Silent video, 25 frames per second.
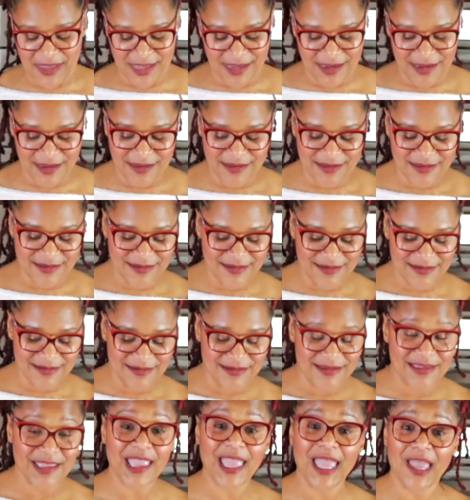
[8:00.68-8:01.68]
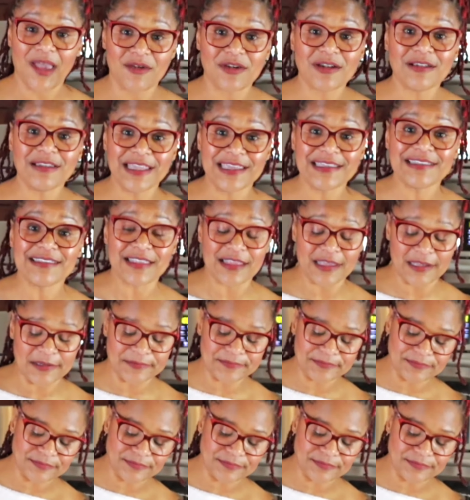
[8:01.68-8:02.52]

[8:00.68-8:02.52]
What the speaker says: me how to listen.